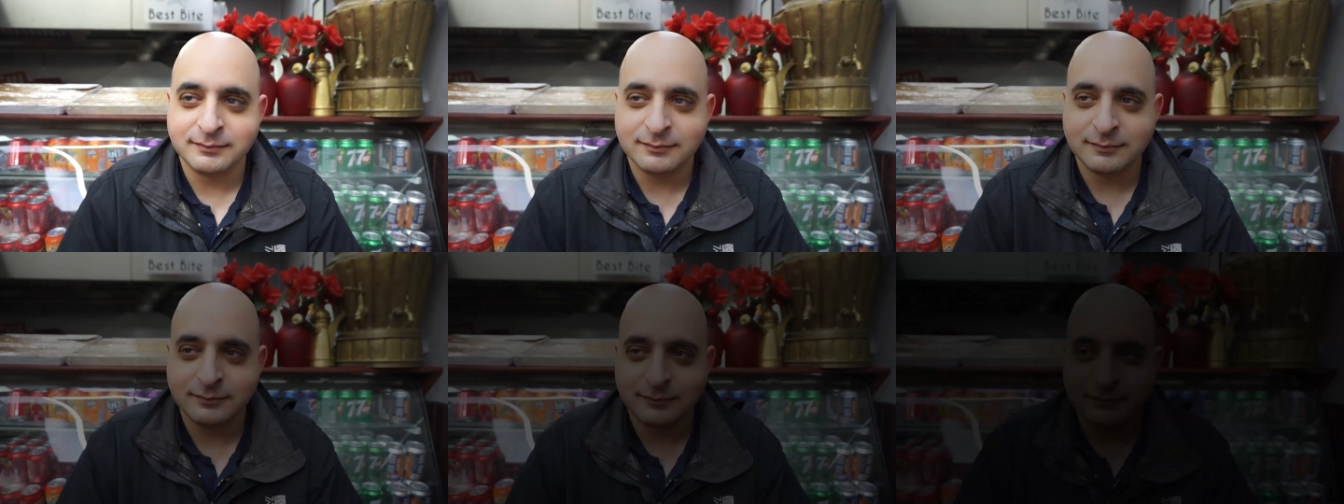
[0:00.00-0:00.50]

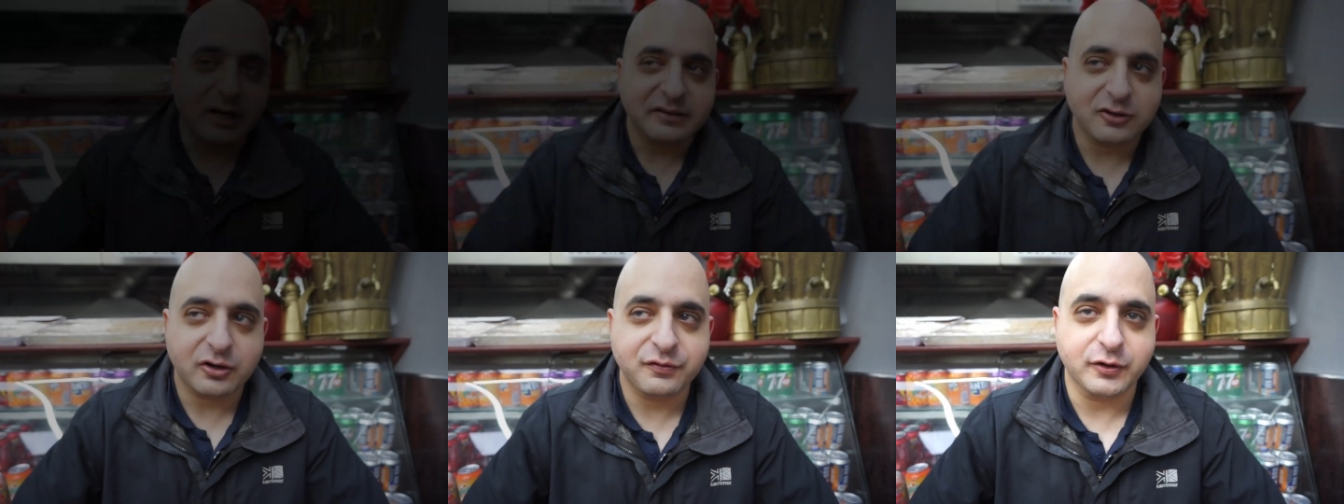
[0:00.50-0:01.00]
Right guys, so
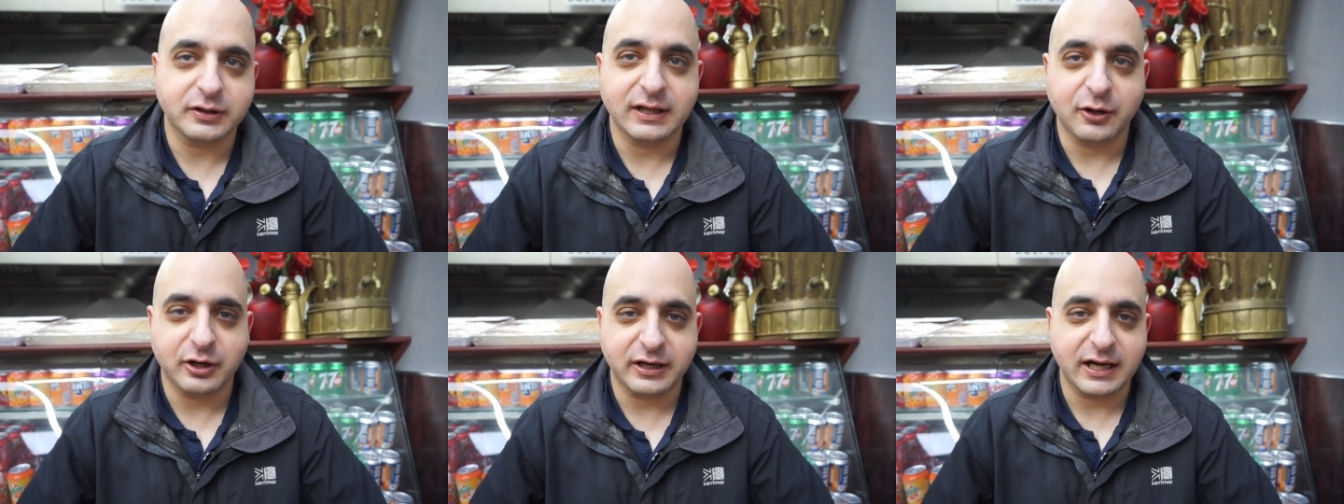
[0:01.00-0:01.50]
that's our food
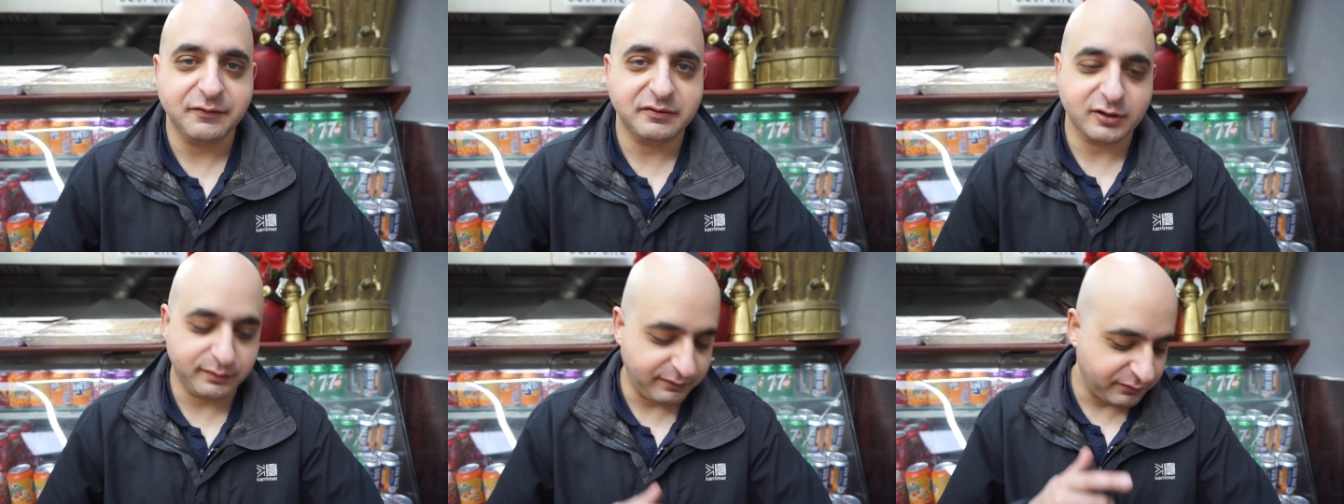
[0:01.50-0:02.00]
now arrived.
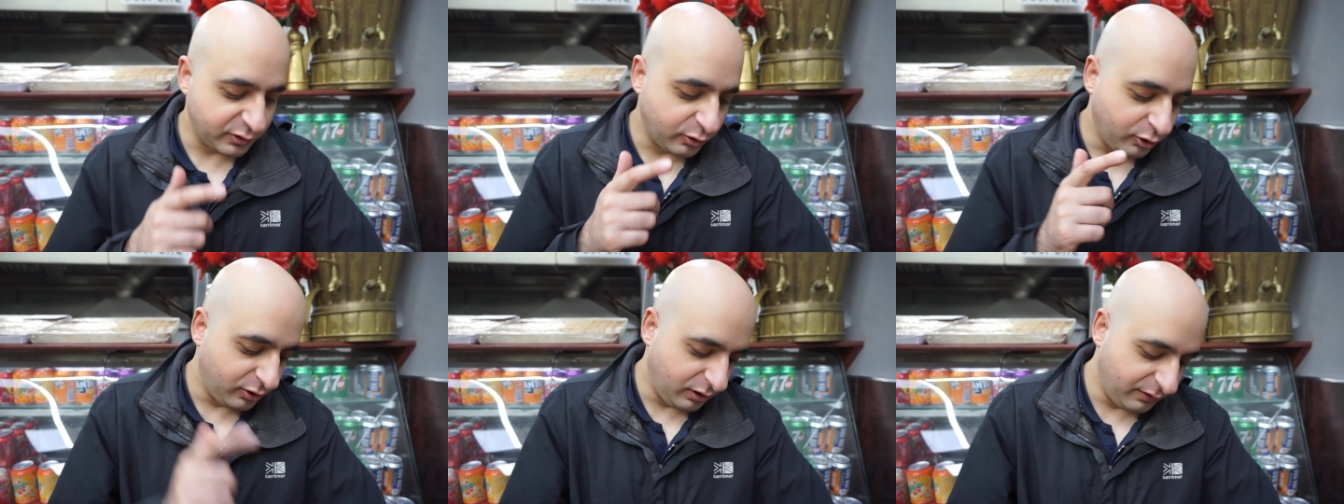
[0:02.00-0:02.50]
So we've
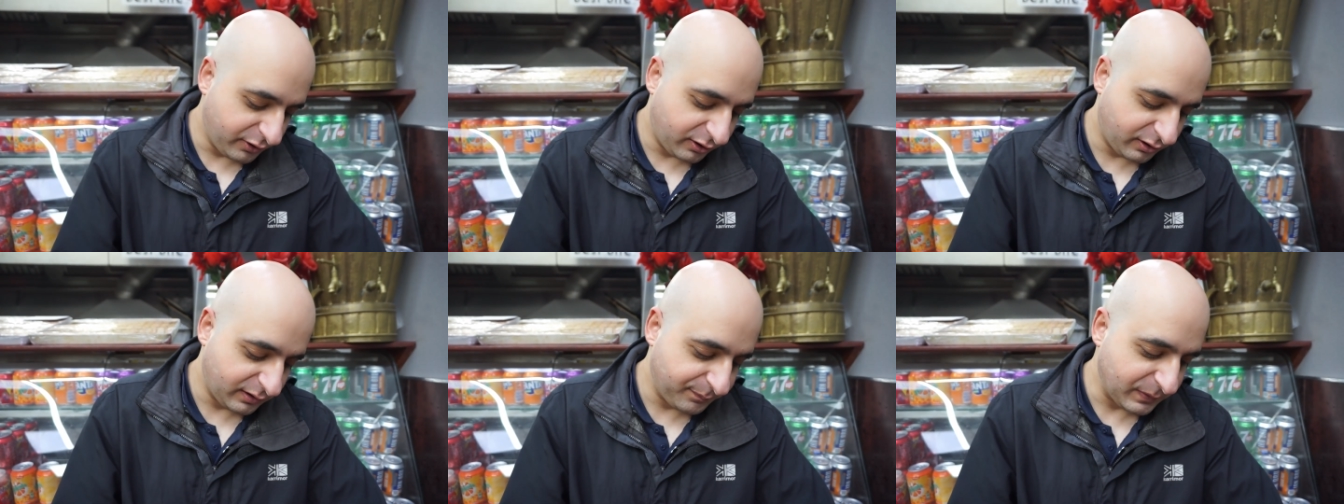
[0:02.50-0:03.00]
got
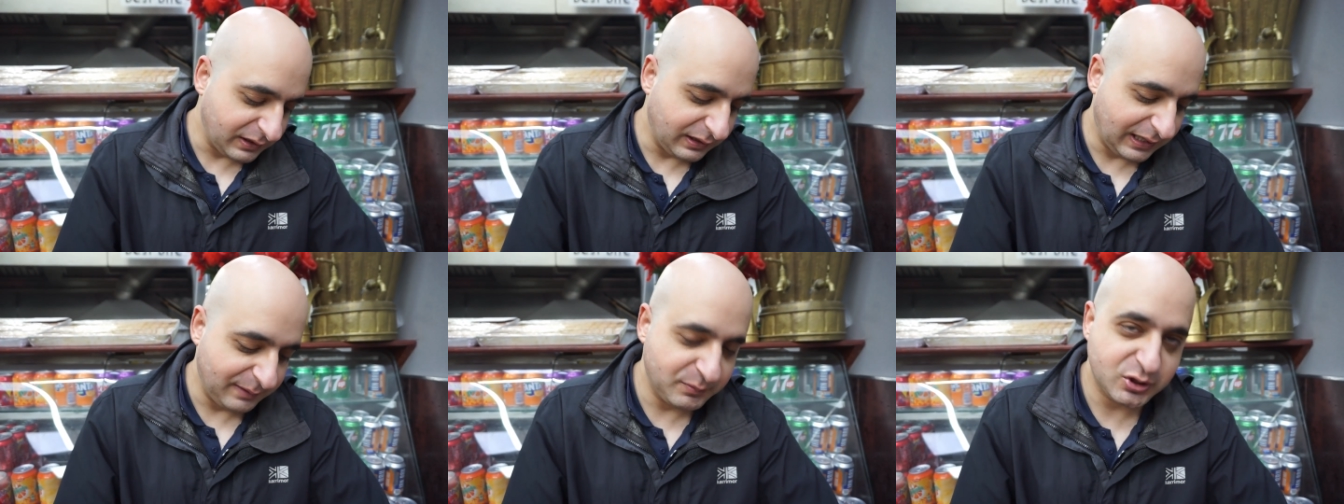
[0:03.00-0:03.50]
our
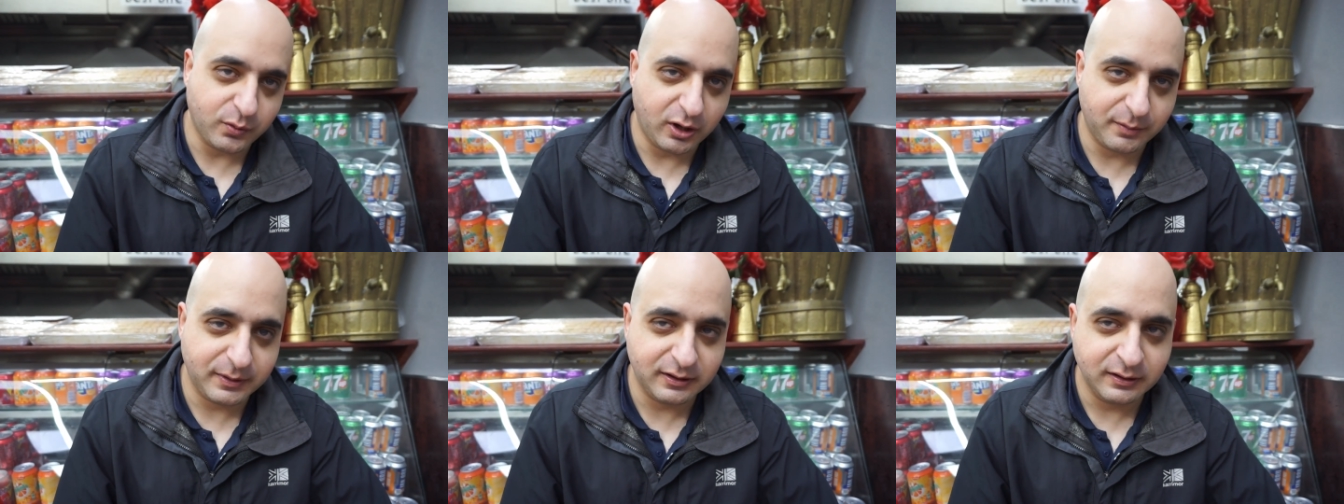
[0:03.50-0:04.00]
lamb
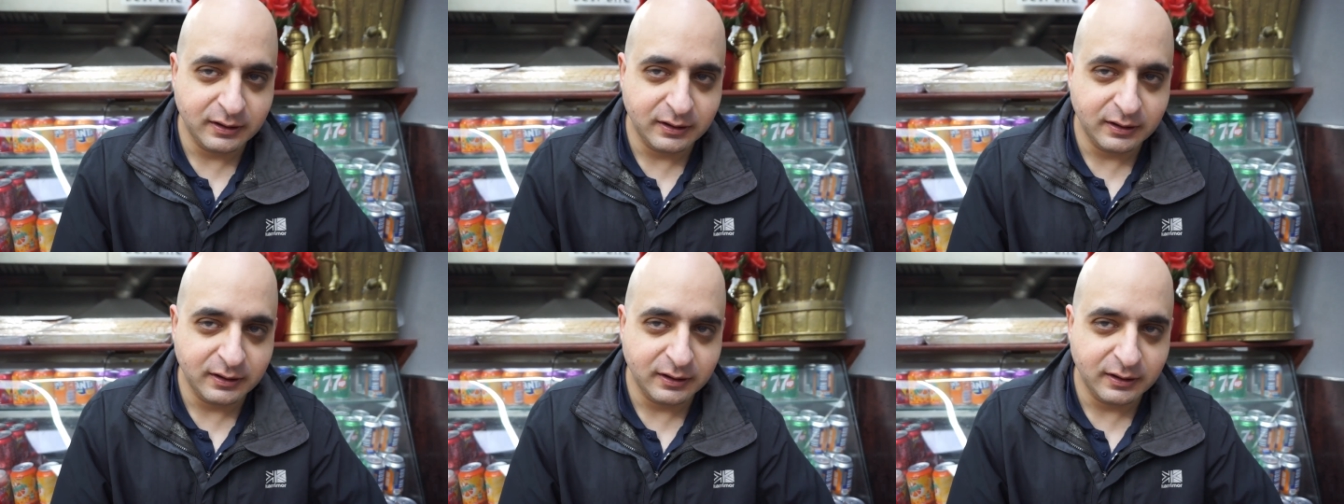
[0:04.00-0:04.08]
shawarma,